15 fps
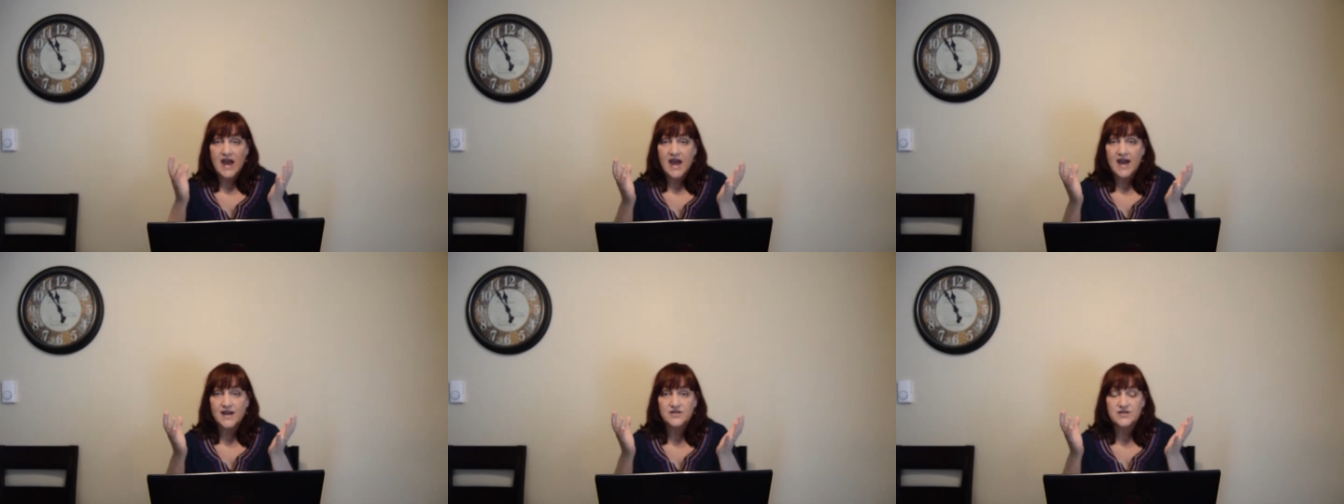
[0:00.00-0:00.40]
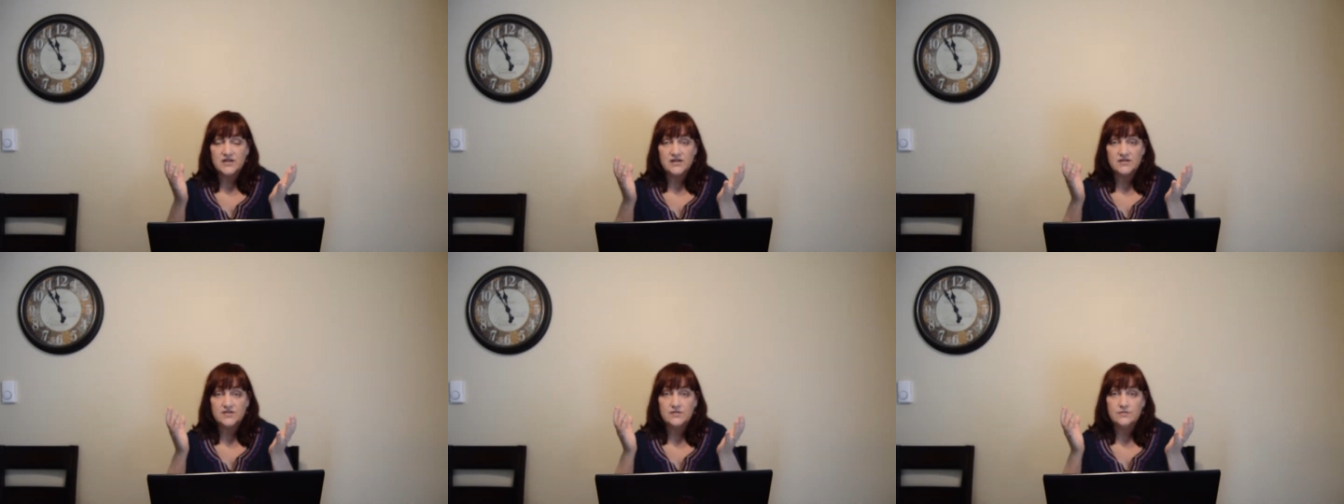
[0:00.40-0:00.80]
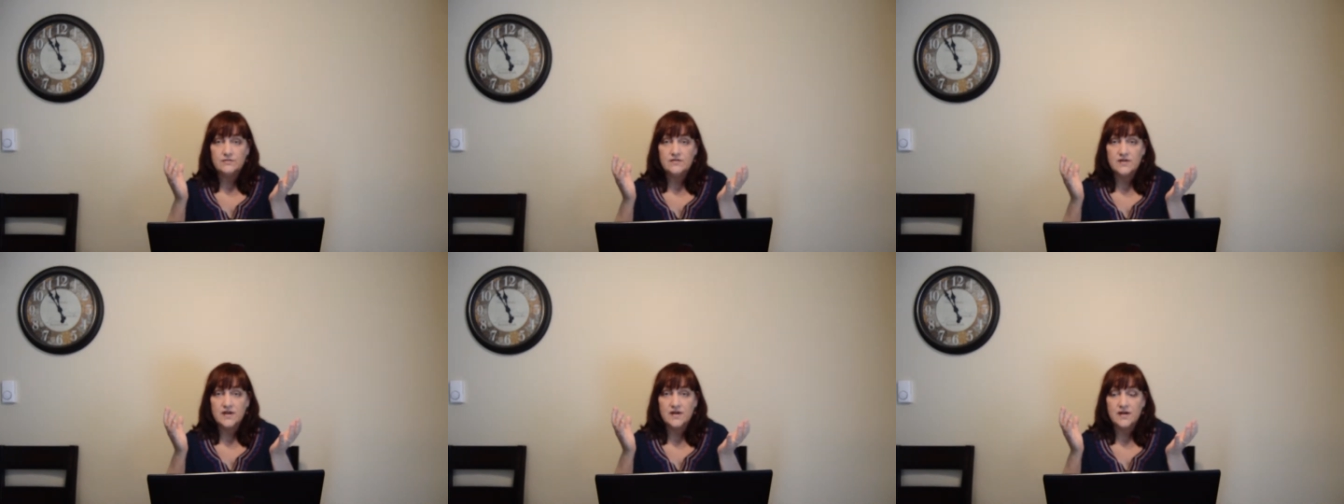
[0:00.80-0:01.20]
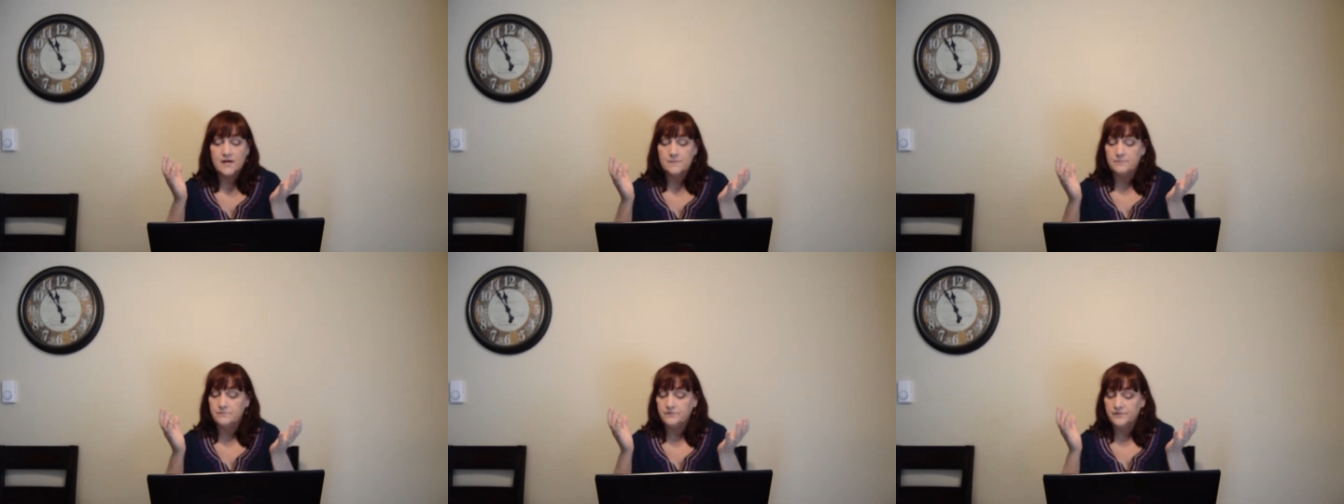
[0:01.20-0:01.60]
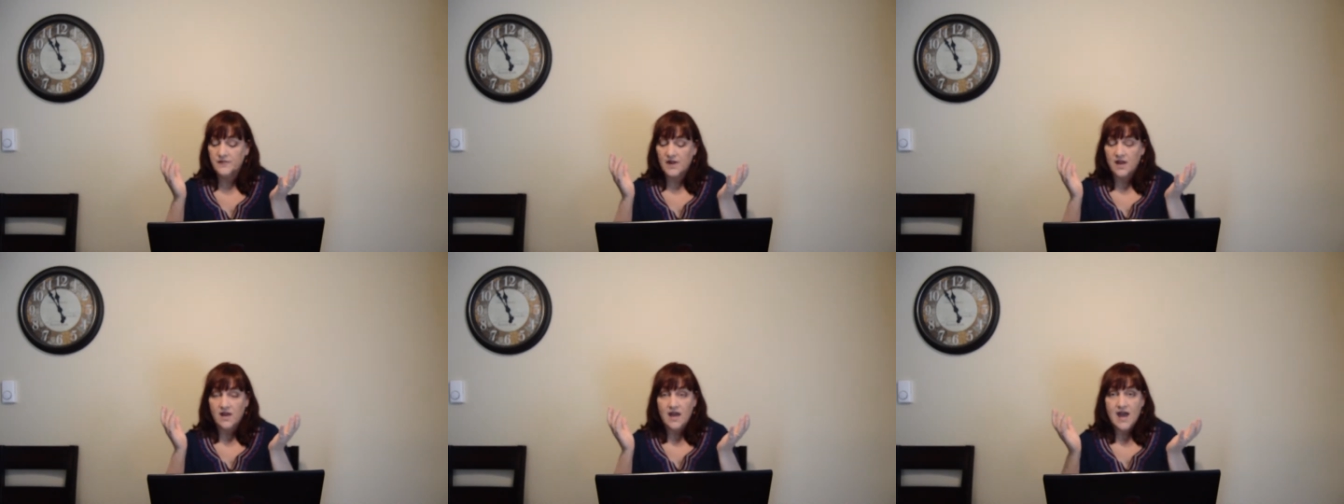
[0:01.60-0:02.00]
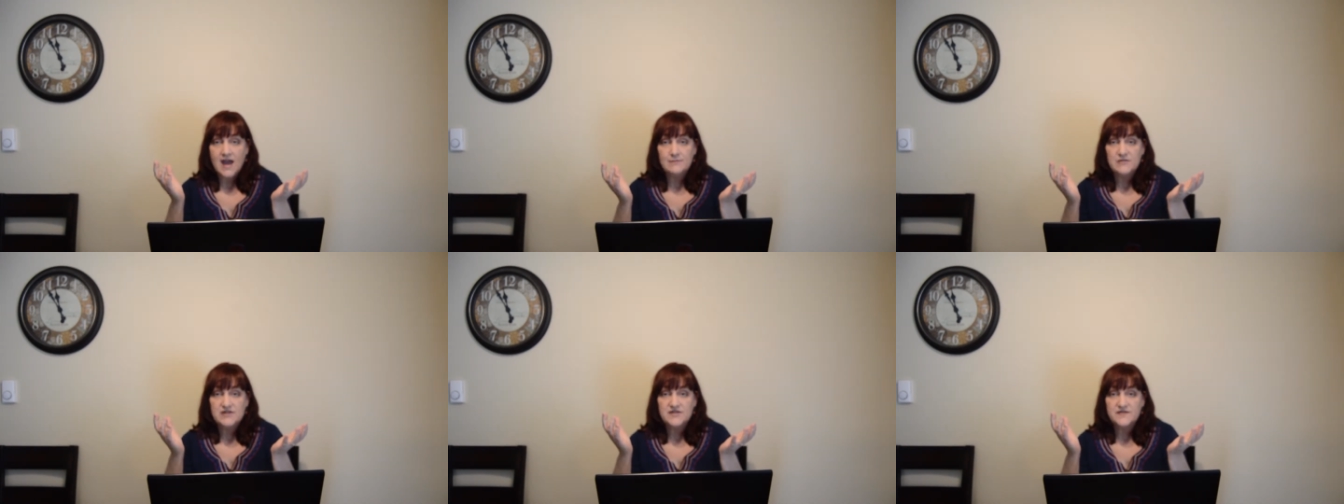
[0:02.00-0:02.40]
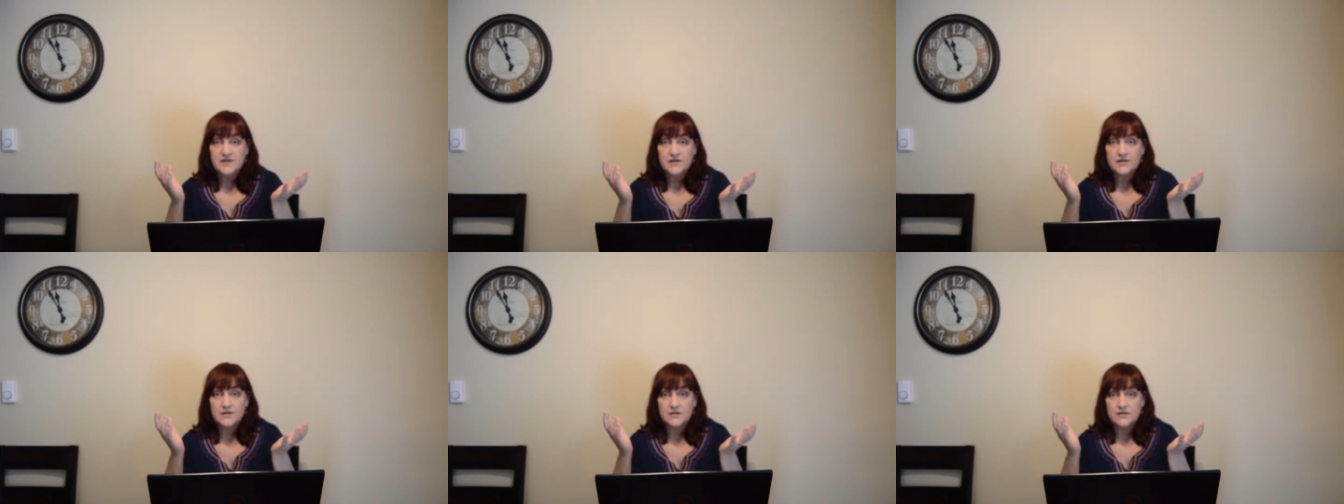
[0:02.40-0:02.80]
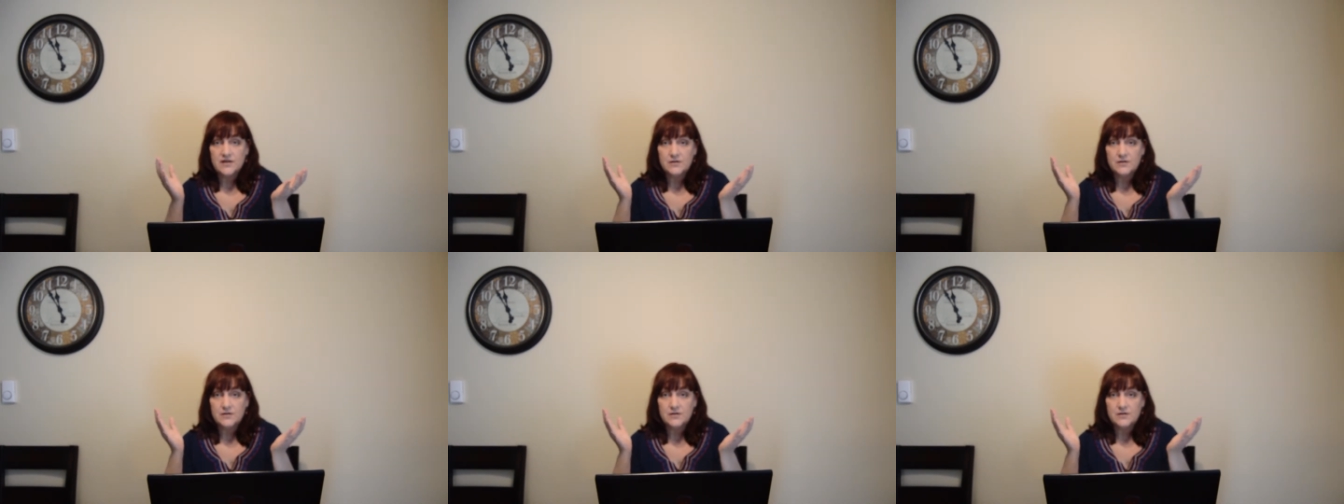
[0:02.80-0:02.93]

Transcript: ash into the atmosphere.